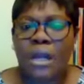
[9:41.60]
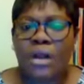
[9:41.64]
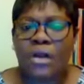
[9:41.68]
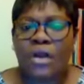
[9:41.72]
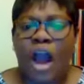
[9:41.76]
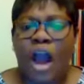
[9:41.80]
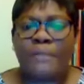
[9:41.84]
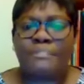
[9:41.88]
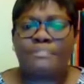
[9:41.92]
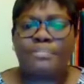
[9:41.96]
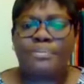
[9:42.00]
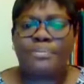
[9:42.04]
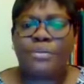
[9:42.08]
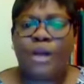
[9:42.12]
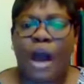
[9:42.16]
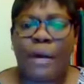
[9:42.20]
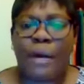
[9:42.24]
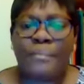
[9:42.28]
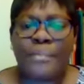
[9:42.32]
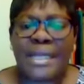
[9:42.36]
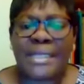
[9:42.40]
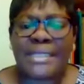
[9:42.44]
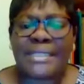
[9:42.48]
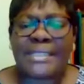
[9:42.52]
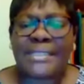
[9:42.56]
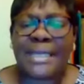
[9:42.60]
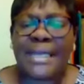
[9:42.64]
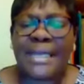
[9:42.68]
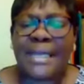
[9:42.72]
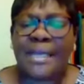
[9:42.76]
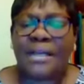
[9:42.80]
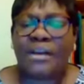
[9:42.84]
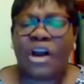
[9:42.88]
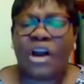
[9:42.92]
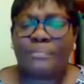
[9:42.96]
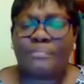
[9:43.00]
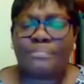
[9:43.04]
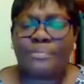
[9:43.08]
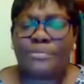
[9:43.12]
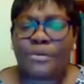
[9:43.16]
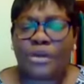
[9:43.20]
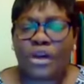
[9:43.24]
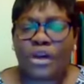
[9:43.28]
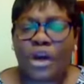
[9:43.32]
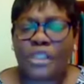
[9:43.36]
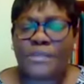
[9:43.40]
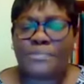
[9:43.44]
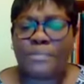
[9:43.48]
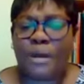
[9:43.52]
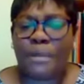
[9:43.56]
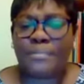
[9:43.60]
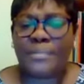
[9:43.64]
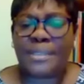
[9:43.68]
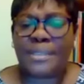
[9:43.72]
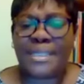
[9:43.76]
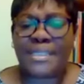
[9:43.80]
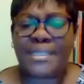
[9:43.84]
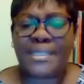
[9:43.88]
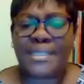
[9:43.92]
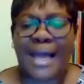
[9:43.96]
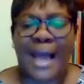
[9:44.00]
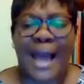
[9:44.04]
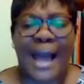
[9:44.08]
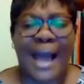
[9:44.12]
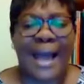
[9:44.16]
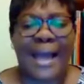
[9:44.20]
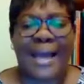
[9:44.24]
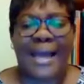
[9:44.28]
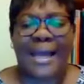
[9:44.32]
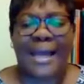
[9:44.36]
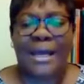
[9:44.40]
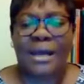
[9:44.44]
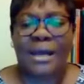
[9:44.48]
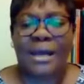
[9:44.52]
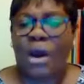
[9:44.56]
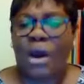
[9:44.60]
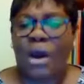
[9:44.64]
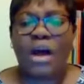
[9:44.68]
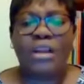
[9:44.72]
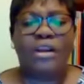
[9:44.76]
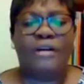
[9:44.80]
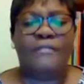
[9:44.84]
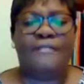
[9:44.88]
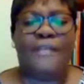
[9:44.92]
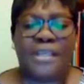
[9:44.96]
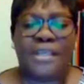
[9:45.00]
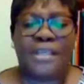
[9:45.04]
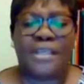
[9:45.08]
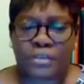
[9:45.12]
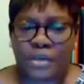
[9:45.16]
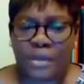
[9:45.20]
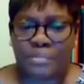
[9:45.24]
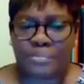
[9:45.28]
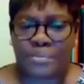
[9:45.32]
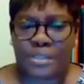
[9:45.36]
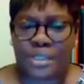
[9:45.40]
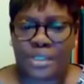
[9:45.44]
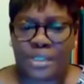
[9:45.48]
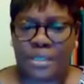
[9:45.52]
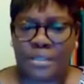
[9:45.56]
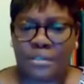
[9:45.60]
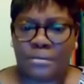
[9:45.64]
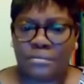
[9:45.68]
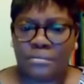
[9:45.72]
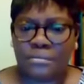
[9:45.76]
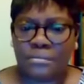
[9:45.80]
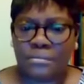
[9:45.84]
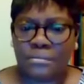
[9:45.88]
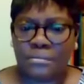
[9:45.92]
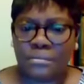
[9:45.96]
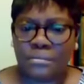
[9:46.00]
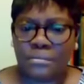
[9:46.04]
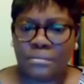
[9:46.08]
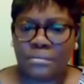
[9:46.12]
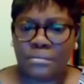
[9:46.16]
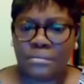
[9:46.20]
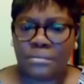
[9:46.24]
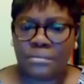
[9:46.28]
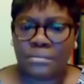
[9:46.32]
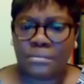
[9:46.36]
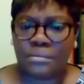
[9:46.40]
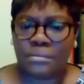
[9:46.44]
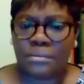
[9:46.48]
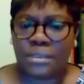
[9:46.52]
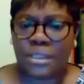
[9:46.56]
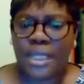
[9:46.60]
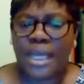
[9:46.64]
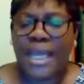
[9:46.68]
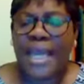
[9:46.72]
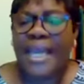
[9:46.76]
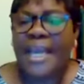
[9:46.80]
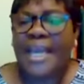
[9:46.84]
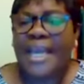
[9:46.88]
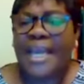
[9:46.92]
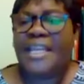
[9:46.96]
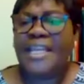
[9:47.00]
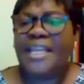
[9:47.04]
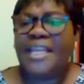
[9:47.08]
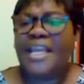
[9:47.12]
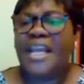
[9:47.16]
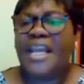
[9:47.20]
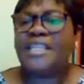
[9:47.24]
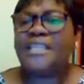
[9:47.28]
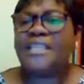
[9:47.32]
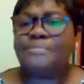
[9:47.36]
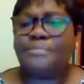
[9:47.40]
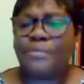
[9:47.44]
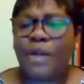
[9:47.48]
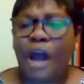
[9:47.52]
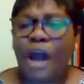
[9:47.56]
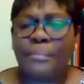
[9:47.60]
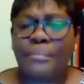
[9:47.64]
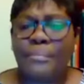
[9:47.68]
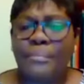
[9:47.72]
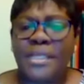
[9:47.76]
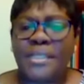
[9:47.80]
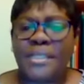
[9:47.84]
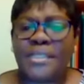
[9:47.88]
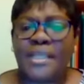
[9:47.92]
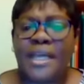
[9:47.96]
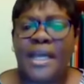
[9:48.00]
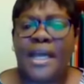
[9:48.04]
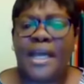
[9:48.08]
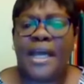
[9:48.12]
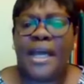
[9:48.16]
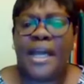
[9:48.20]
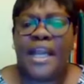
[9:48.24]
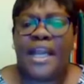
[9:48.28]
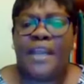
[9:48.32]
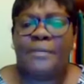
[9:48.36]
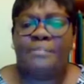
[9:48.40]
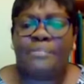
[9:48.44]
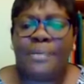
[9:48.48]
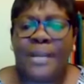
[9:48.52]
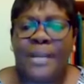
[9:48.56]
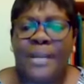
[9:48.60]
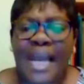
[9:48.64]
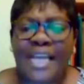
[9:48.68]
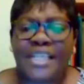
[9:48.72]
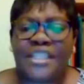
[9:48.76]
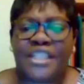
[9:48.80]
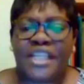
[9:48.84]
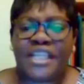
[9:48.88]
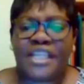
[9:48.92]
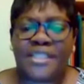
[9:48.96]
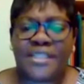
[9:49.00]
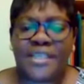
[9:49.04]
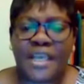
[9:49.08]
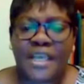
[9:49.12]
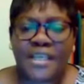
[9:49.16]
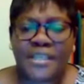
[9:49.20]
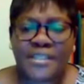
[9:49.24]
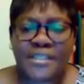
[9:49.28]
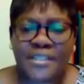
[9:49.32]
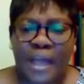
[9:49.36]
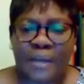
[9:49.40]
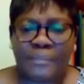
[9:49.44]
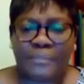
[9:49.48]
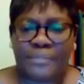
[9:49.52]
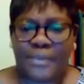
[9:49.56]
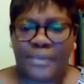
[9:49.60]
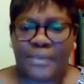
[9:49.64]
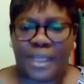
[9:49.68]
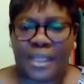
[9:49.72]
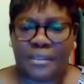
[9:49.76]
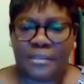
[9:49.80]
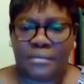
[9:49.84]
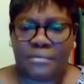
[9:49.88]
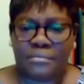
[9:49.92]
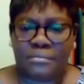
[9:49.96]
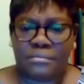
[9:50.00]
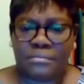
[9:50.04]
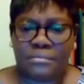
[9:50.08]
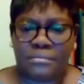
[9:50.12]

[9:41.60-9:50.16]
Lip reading: God's promises are all over scripture. In each promise, he pledges something.